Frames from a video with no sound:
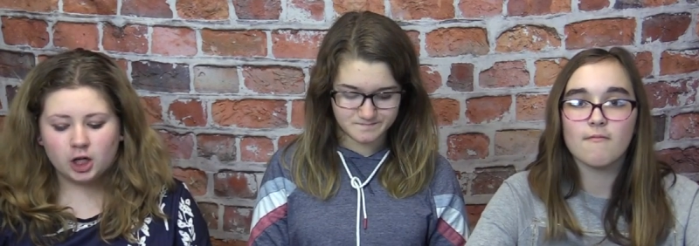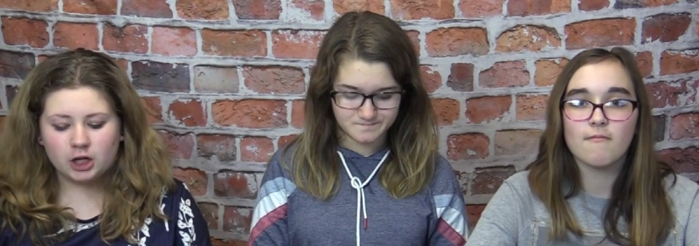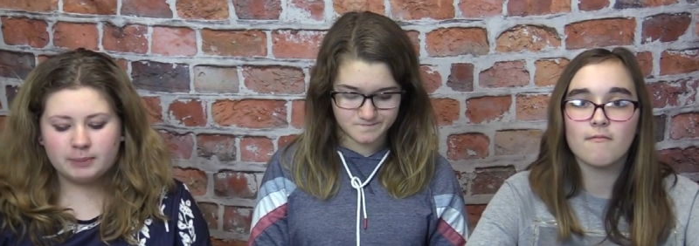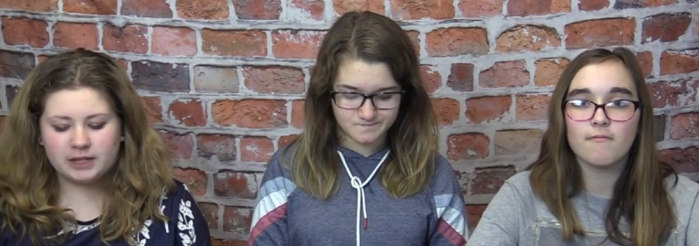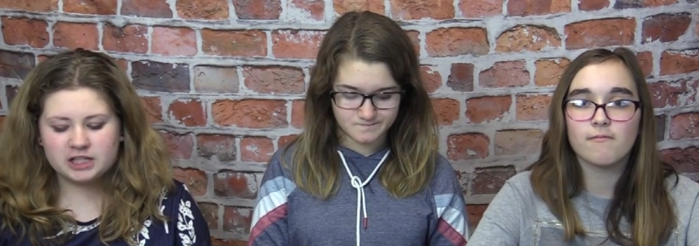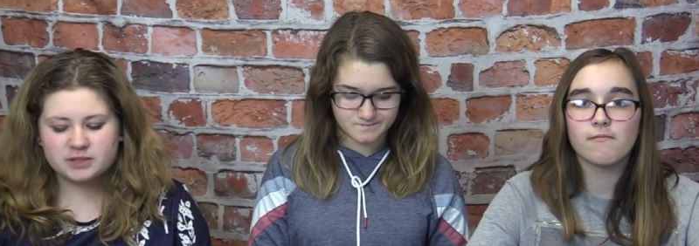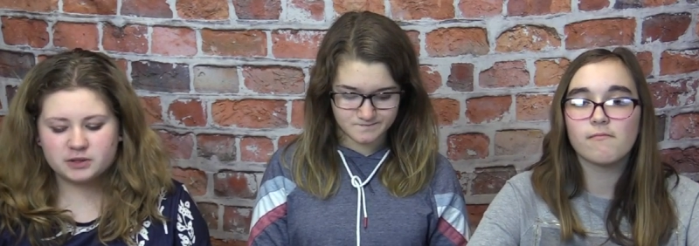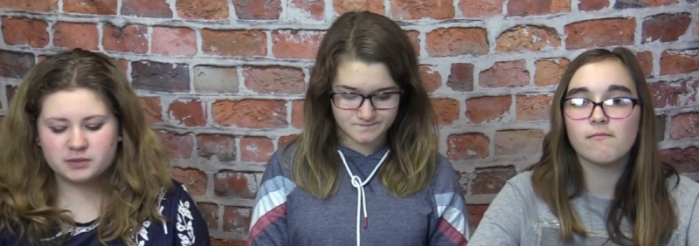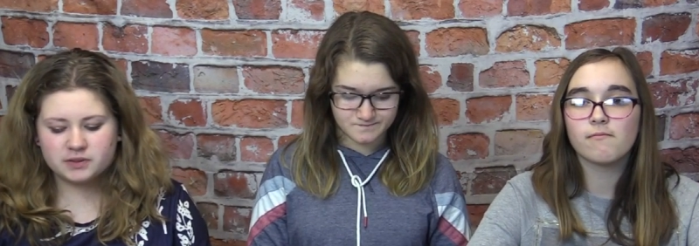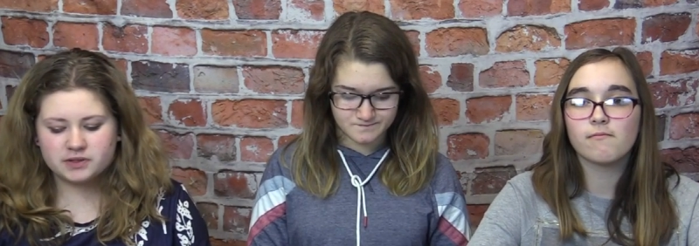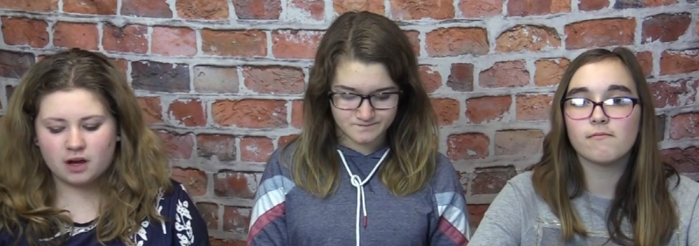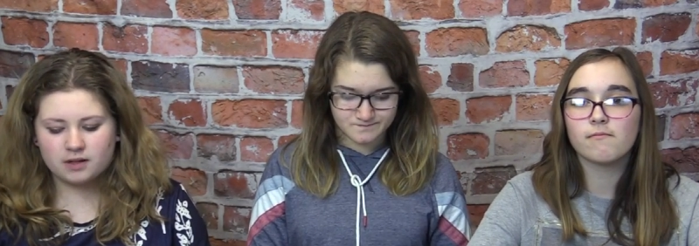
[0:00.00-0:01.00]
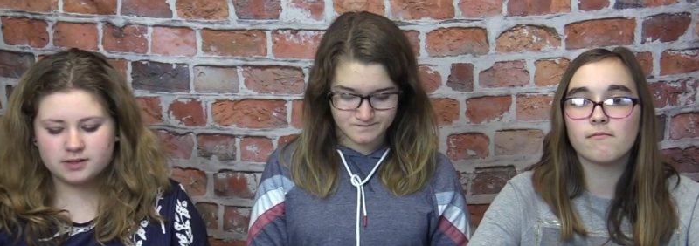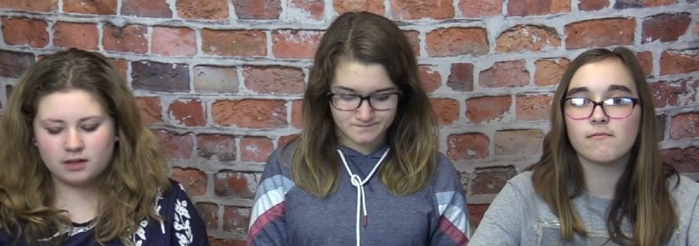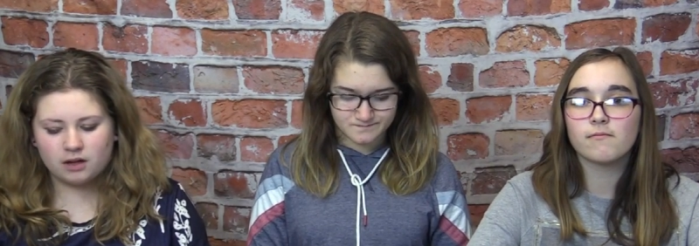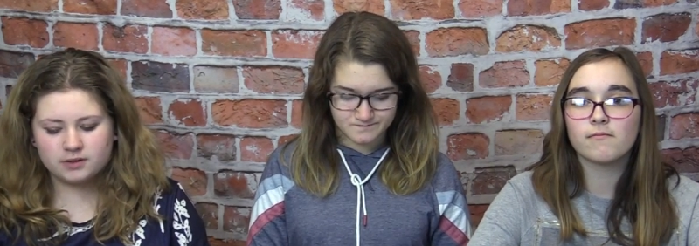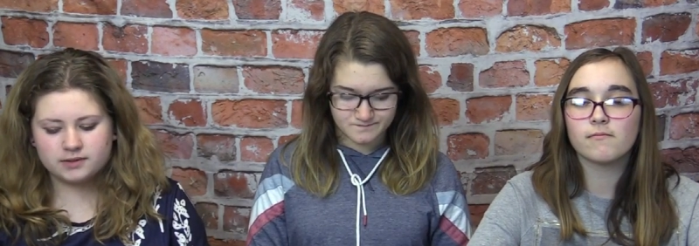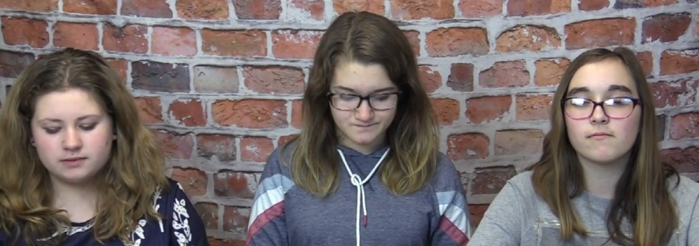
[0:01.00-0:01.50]
Speaker 1: Her appearance, which was also,
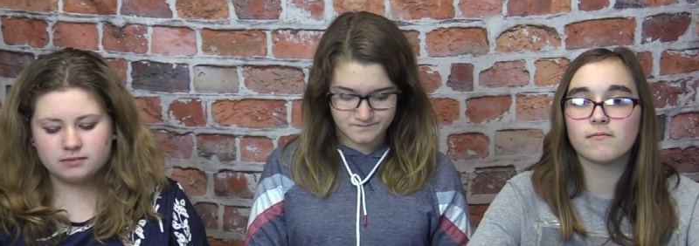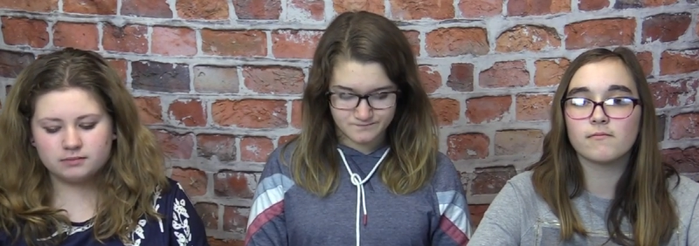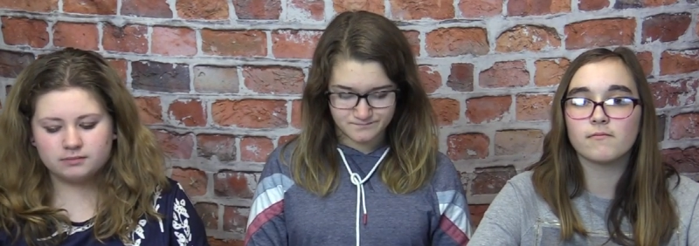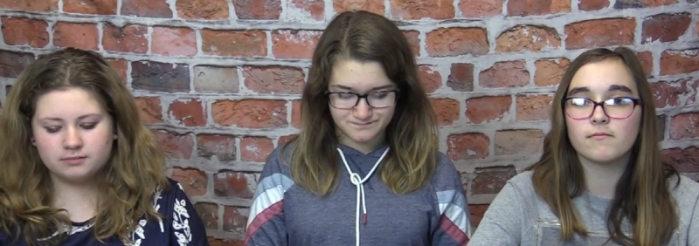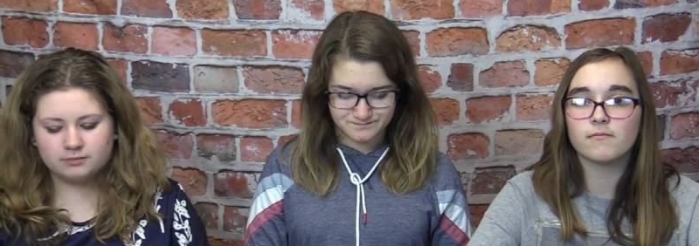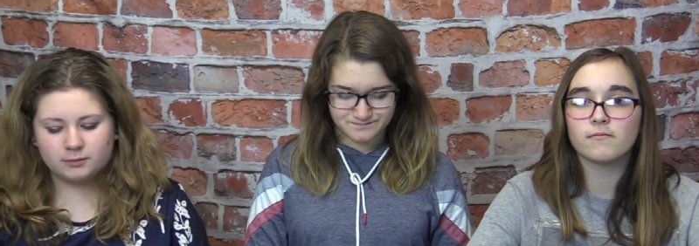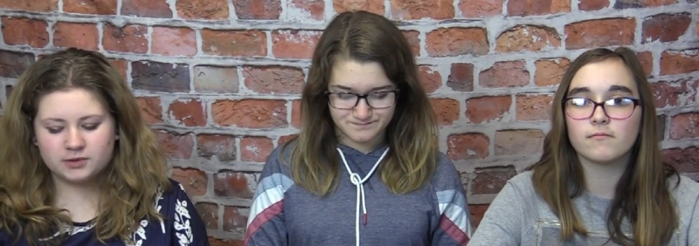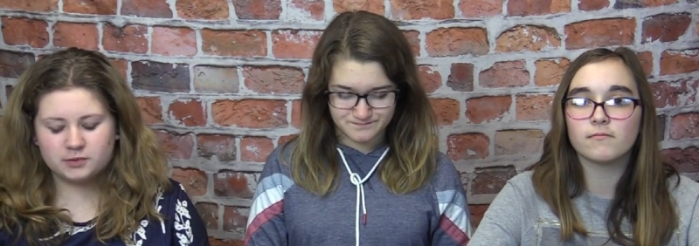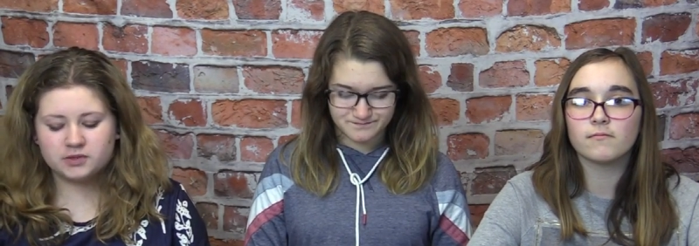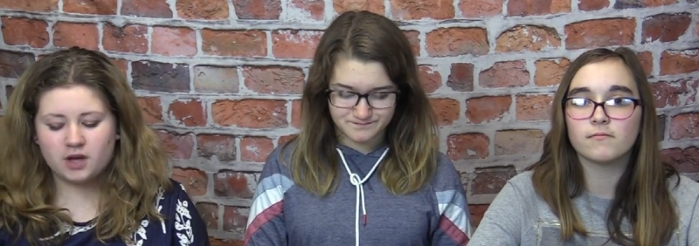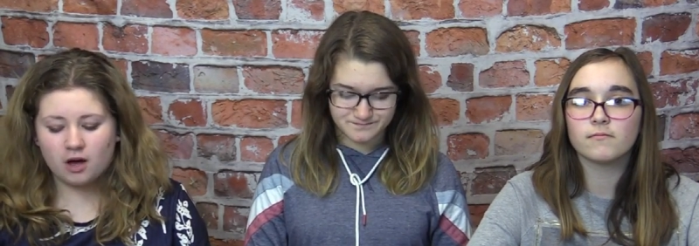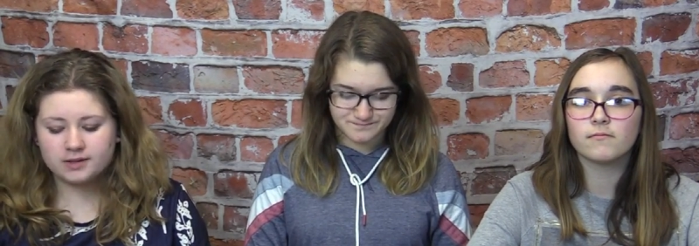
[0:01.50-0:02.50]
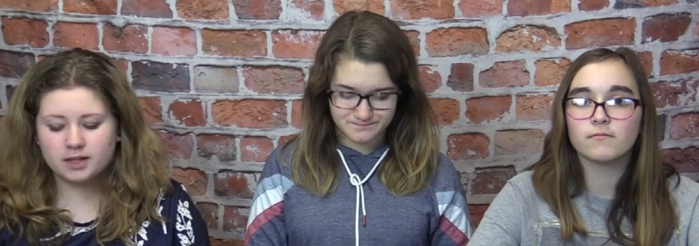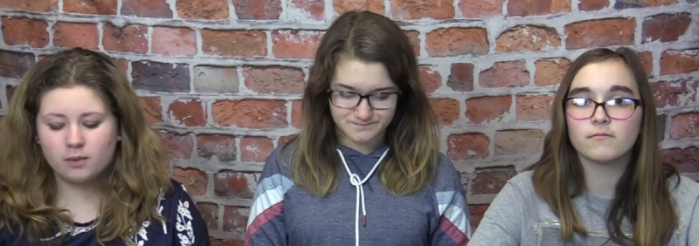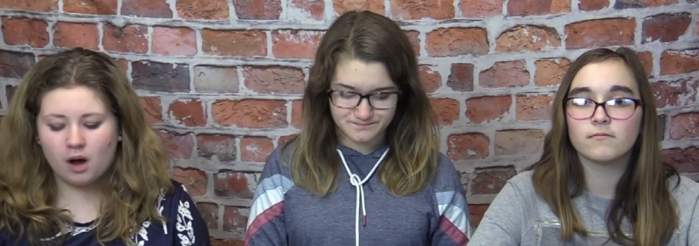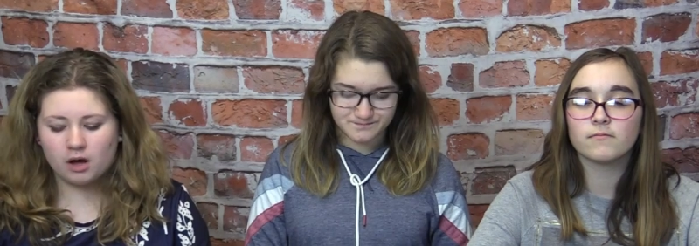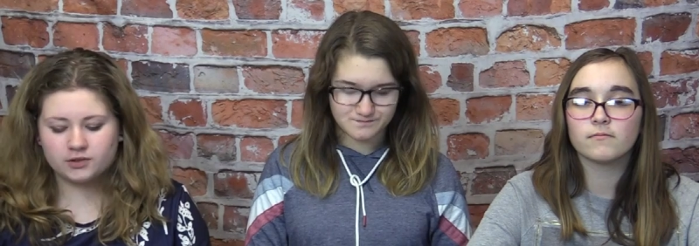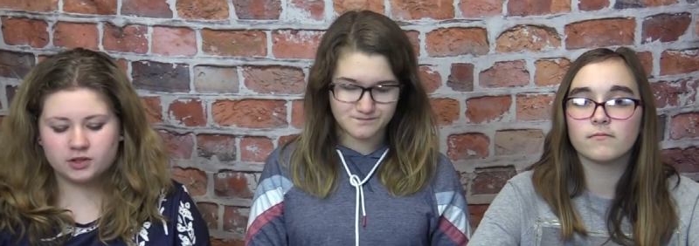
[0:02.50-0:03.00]
al which was also
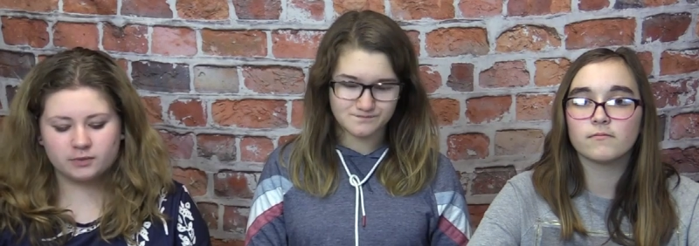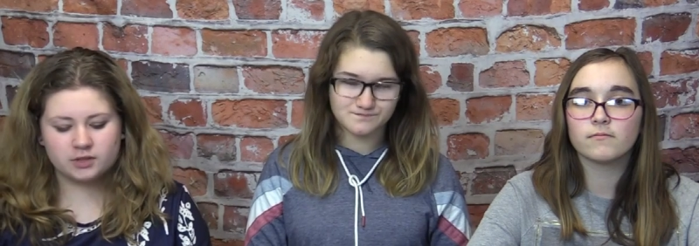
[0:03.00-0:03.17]
altered,